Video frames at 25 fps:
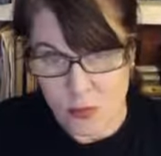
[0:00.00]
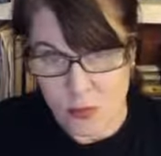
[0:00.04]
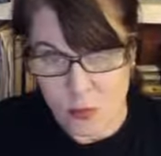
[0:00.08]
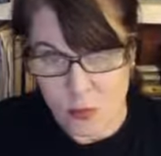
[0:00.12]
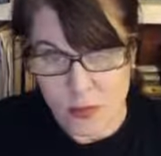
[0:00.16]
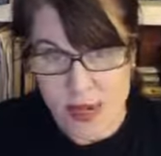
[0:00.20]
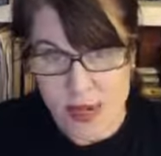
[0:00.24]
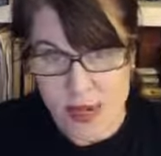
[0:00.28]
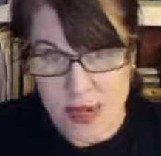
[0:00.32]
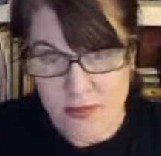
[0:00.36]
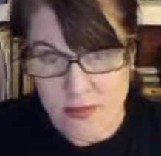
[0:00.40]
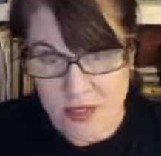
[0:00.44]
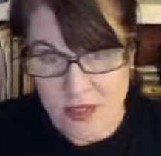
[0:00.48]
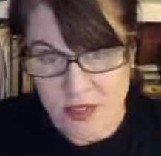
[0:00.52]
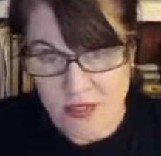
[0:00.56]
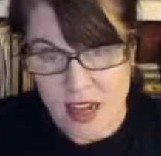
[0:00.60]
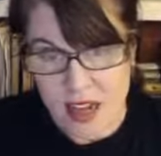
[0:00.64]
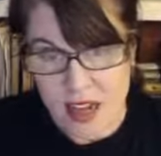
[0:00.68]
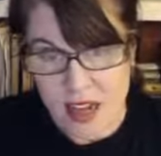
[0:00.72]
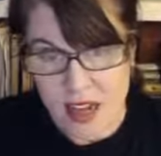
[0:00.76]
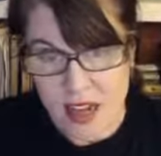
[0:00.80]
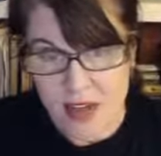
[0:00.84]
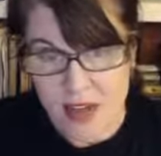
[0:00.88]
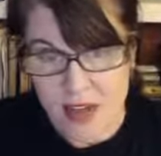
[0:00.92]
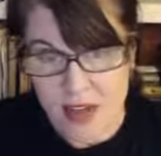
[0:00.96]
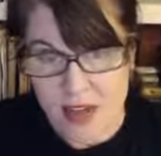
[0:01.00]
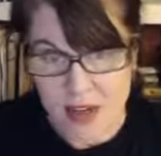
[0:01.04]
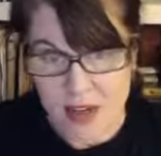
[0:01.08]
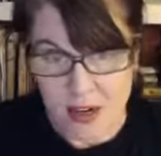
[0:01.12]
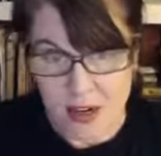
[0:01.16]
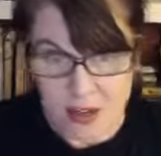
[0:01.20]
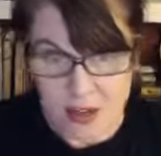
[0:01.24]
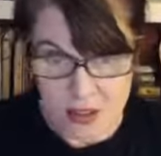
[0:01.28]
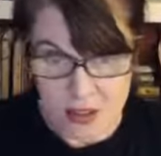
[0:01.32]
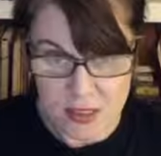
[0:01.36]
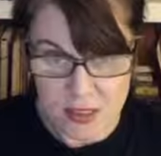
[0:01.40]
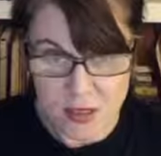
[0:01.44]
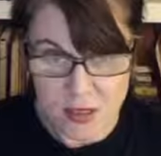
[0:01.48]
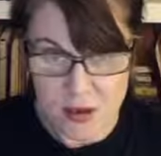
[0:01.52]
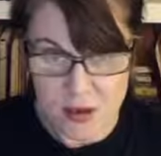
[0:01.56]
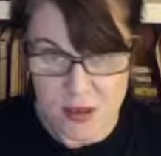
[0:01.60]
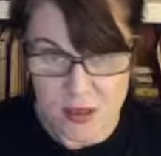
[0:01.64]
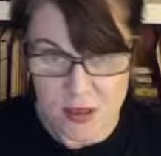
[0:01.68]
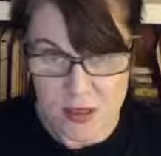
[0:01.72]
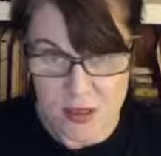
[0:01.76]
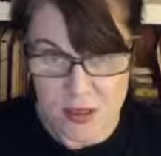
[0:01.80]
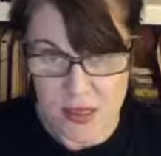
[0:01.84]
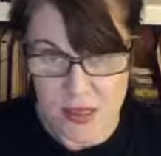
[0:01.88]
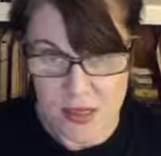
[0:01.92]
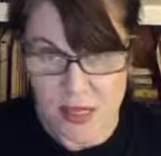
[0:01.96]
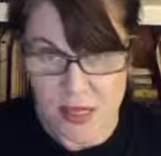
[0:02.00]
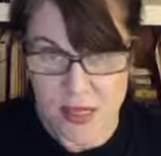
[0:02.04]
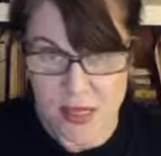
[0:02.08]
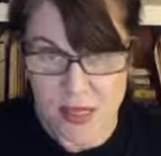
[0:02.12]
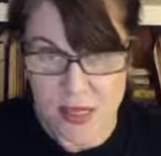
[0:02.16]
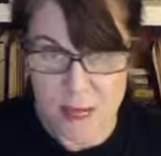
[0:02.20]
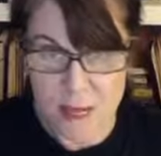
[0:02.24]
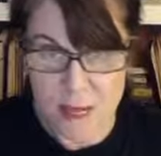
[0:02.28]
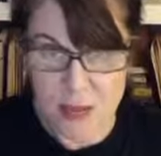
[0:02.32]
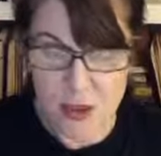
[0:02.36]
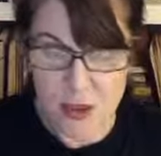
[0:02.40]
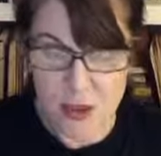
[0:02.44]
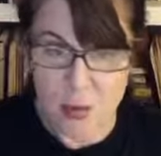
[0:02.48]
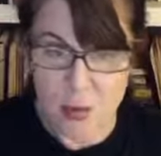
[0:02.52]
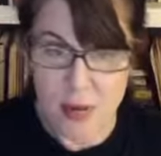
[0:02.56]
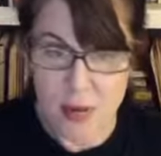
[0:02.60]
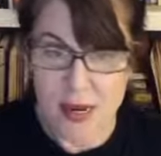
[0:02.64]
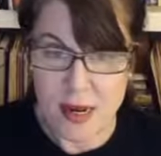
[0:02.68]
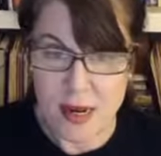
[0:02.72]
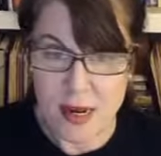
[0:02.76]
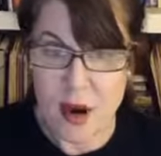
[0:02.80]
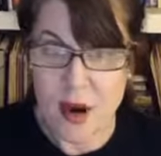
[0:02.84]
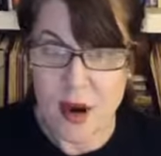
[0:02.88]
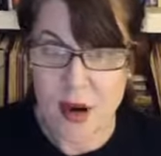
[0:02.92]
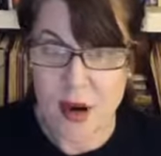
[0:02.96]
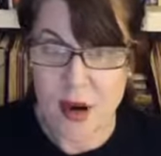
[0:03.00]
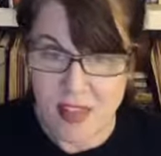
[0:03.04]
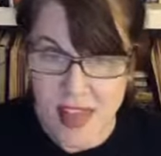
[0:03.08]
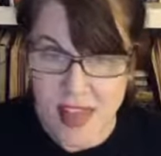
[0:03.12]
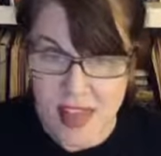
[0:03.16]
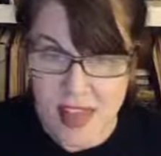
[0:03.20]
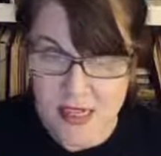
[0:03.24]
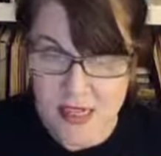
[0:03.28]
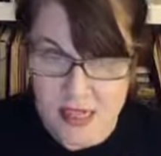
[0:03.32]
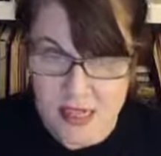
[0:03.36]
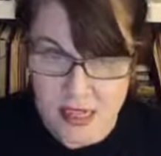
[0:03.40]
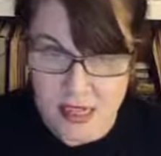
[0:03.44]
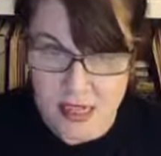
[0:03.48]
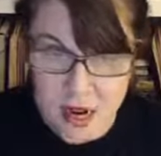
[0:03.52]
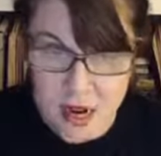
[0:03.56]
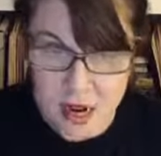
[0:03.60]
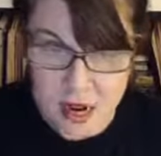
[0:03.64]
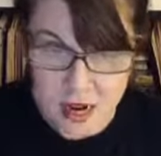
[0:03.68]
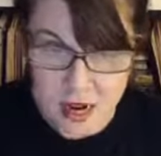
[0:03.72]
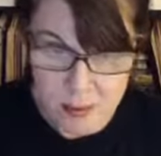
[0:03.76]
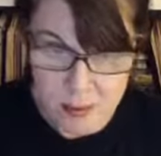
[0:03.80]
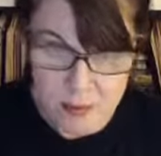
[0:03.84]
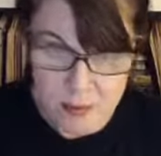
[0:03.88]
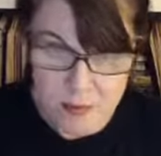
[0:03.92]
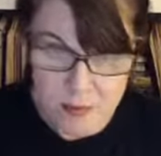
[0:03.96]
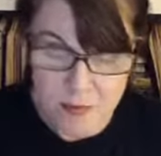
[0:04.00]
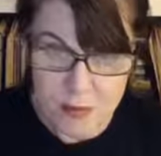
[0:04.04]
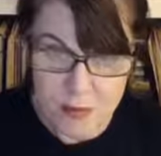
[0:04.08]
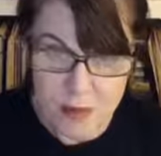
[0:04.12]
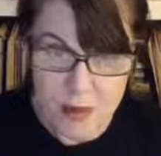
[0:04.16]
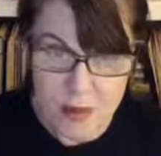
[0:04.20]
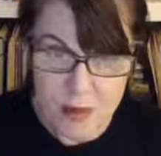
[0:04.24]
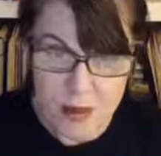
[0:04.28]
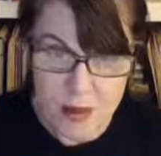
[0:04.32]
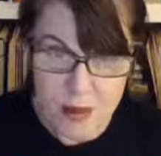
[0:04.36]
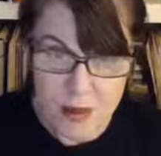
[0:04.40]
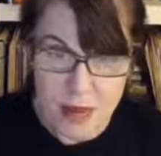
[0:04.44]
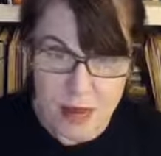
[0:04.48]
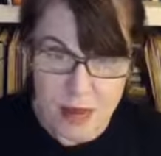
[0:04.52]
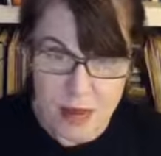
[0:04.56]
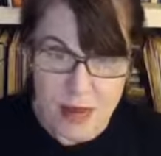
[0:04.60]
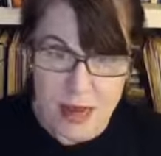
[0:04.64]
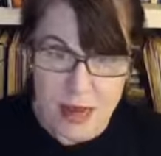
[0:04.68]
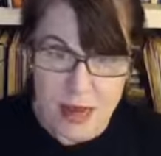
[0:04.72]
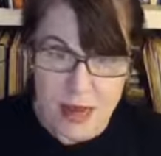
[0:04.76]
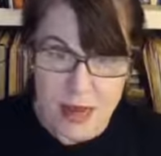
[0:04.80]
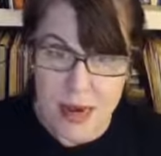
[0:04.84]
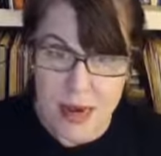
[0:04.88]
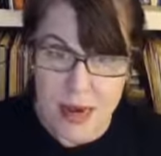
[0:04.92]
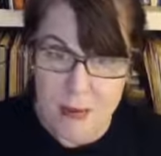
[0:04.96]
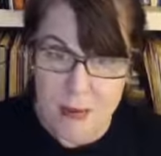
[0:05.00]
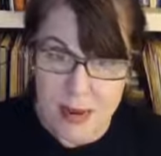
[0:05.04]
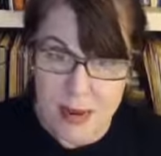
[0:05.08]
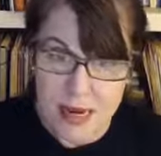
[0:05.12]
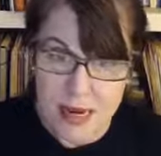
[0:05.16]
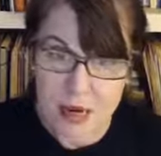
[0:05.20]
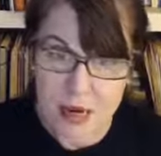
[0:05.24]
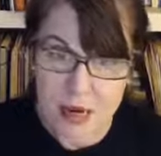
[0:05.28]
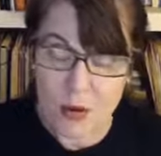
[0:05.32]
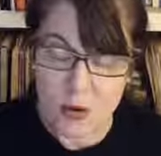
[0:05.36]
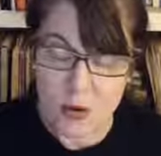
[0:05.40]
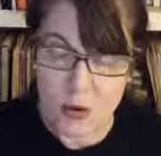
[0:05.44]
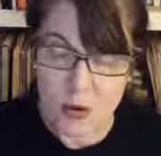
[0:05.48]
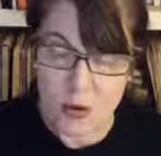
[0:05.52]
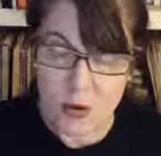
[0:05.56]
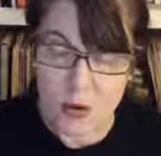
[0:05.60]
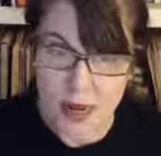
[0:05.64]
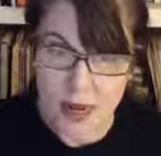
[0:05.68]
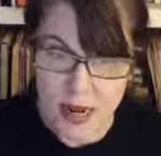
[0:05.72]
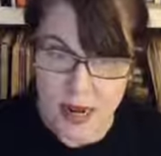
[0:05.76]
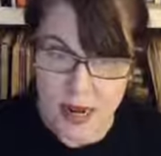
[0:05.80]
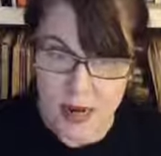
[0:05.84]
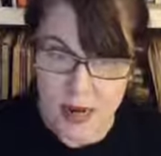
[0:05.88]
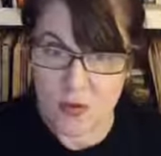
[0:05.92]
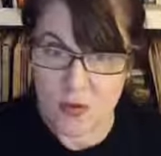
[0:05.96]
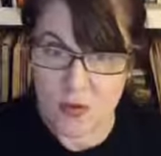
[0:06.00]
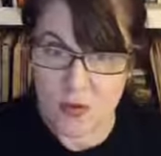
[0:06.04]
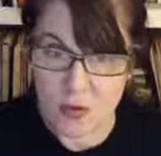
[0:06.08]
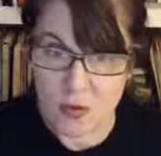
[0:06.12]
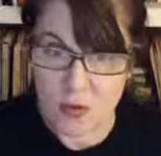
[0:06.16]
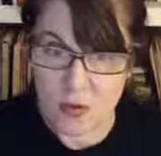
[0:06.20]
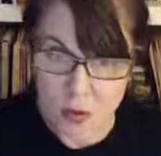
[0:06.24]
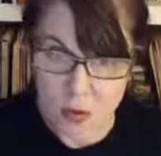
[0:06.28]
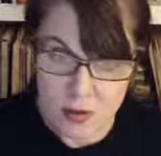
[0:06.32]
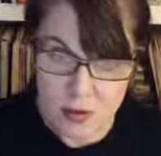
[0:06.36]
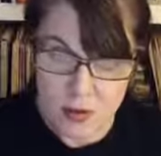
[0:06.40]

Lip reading: We have to validate ourselves and accept who we are at that time and make it okay and move forward.